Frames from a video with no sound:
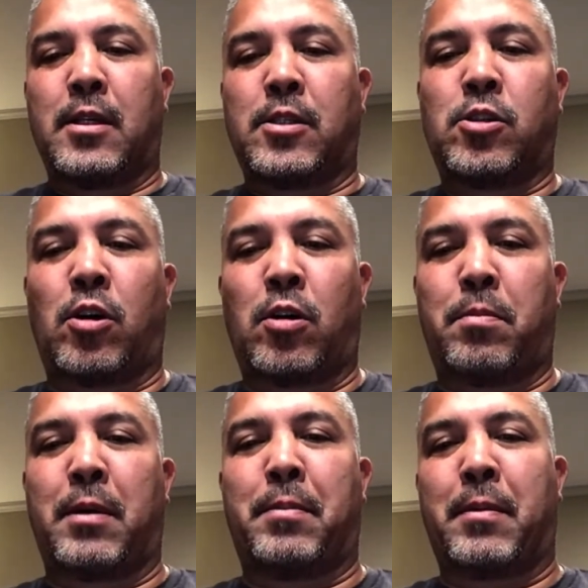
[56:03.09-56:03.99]
So,
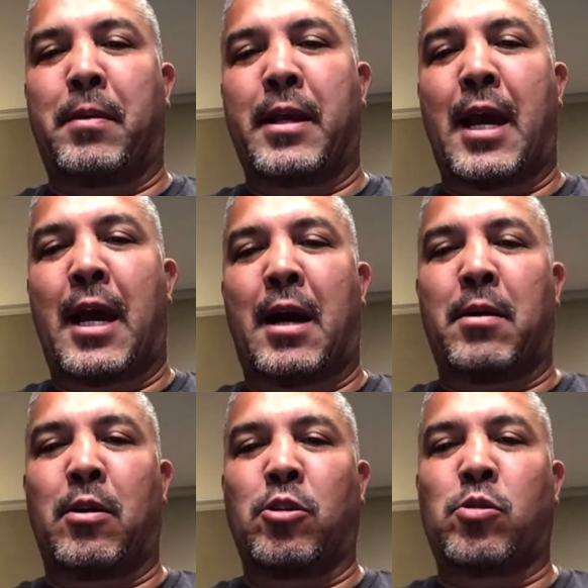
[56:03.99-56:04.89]
but yeah,
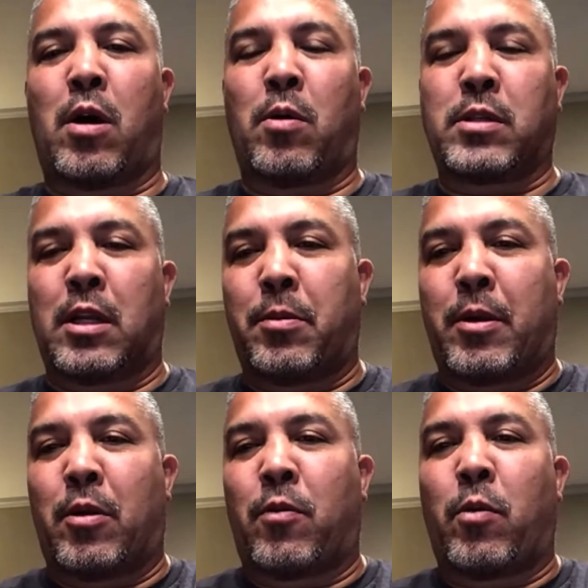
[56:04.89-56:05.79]
Joao was a little bit
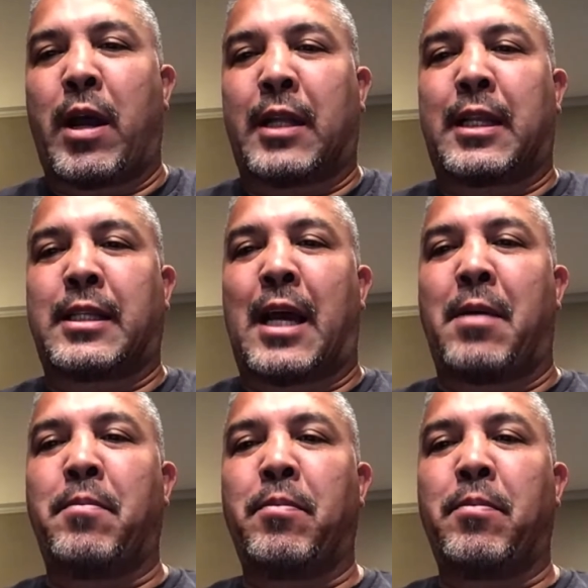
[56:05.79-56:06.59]
overweight at the time.